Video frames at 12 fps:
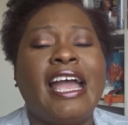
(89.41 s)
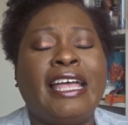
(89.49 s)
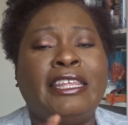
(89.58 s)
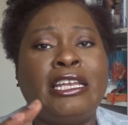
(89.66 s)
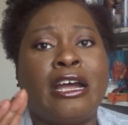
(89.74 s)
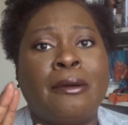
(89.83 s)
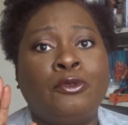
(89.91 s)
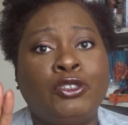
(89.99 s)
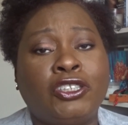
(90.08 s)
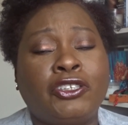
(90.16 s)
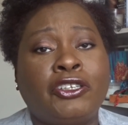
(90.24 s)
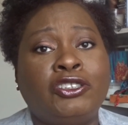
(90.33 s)
and then I'm
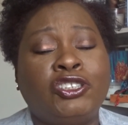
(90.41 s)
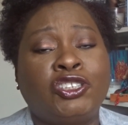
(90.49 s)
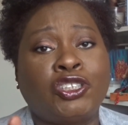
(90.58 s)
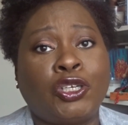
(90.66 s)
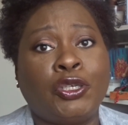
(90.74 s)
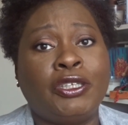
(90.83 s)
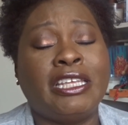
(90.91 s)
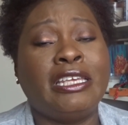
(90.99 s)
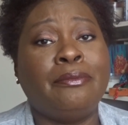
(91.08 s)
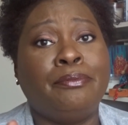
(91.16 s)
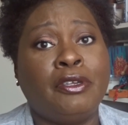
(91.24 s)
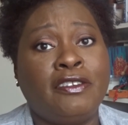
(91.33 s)
also going to show you
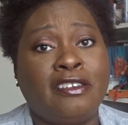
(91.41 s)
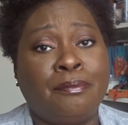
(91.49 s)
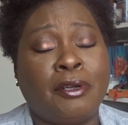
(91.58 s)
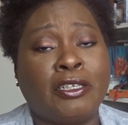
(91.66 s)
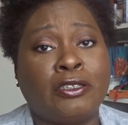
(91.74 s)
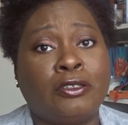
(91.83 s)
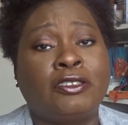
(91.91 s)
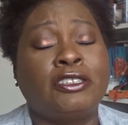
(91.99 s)
the beauty bundle.